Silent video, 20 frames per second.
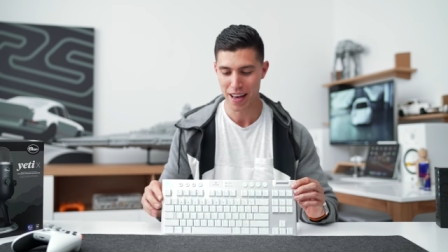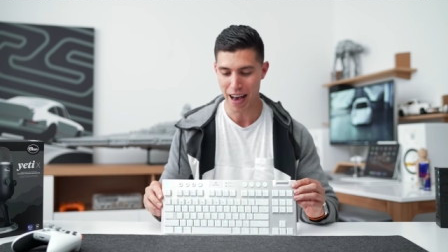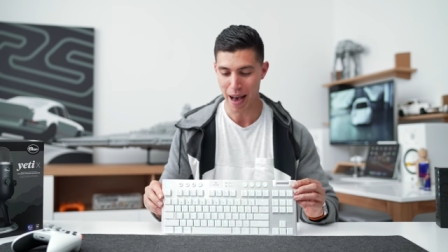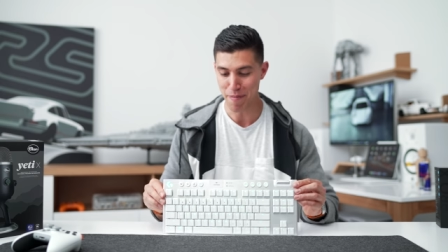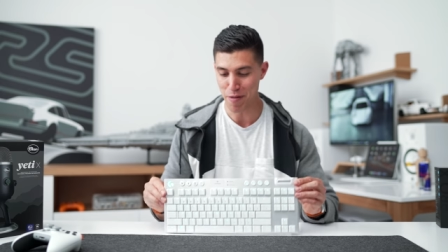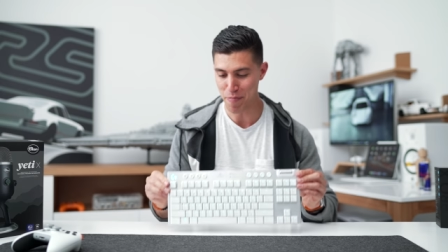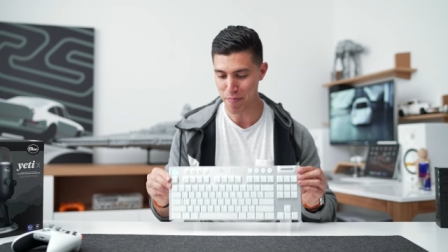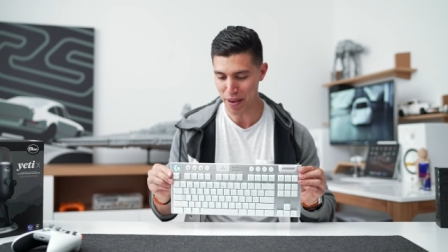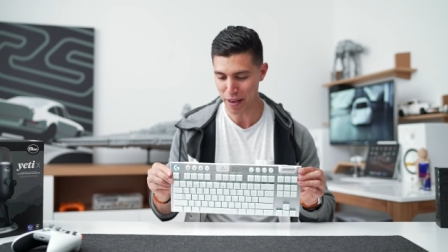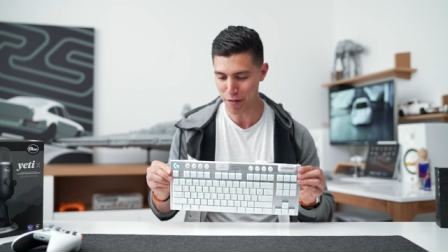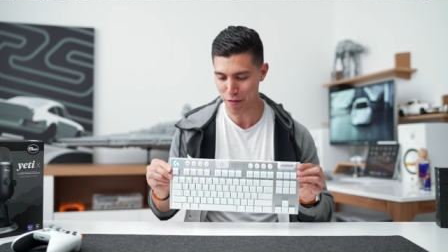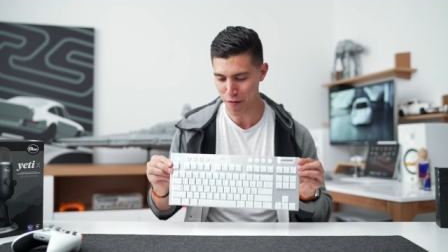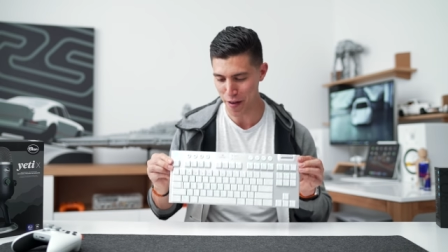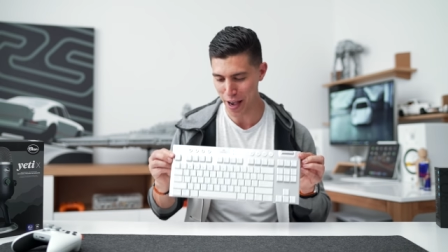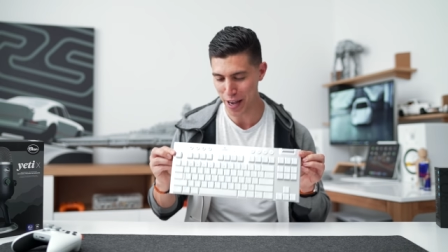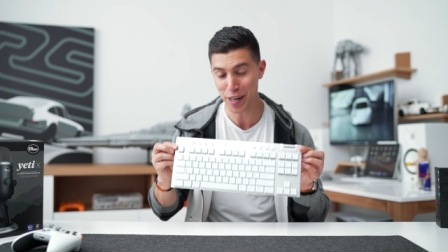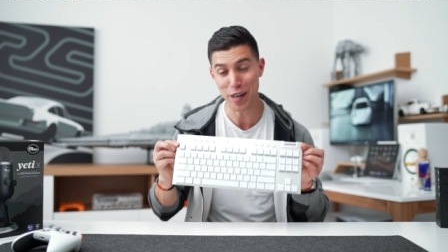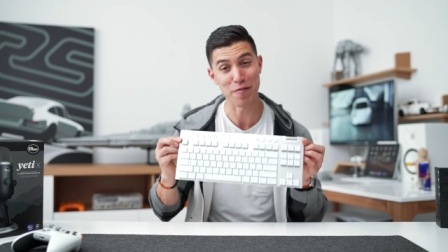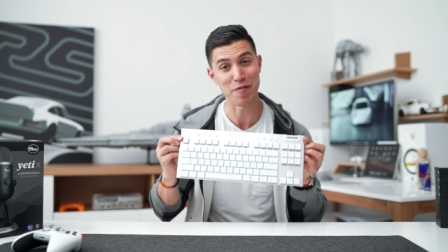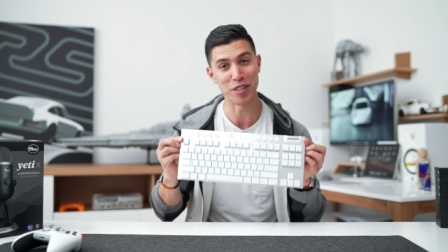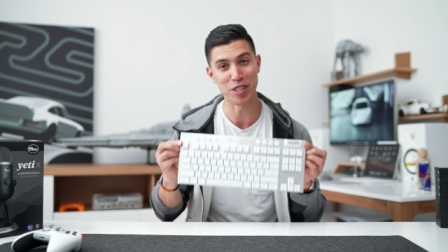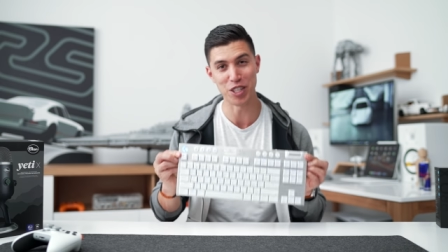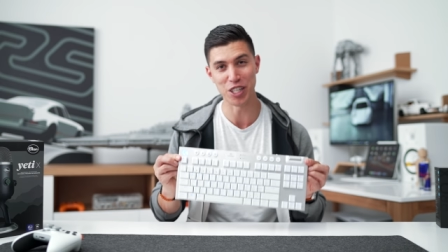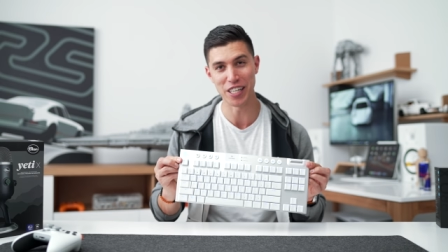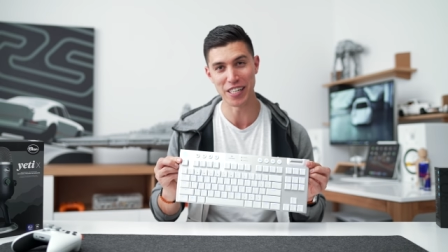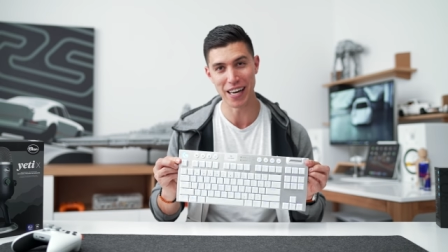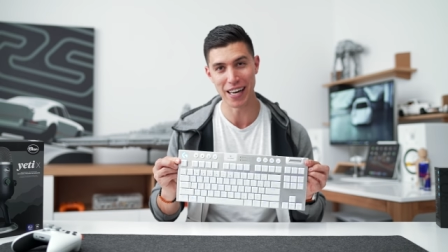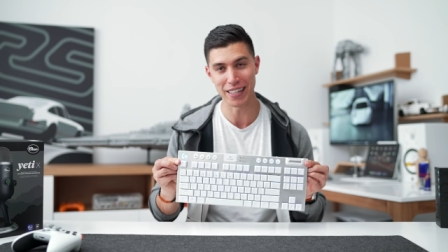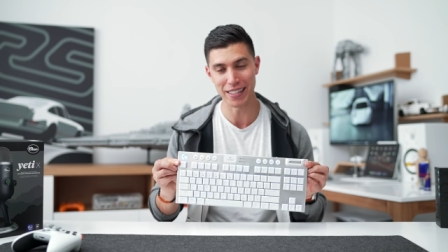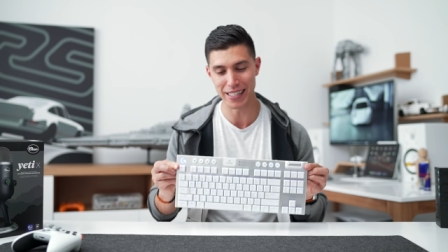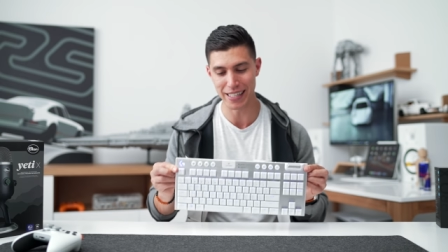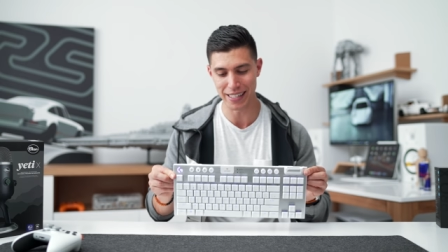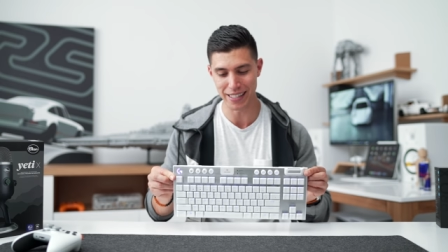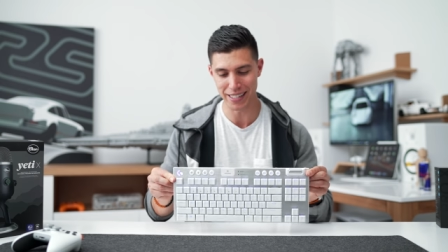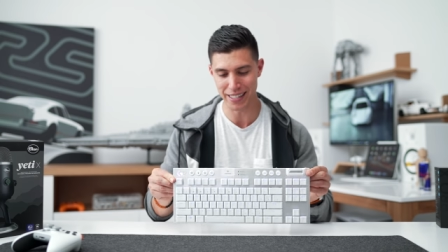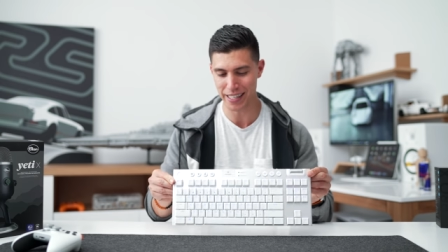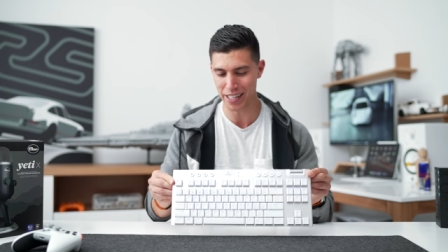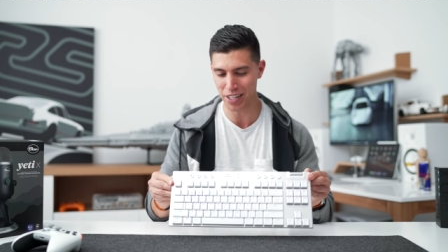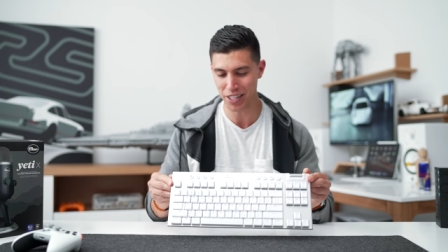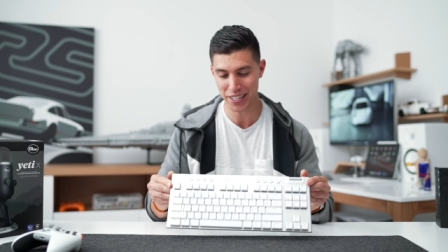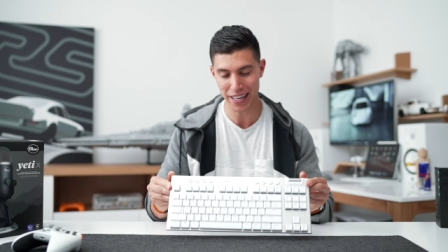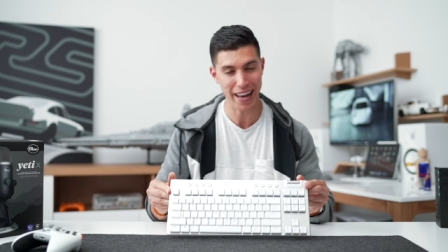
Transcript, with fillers: I'm a big fan of the G19 series.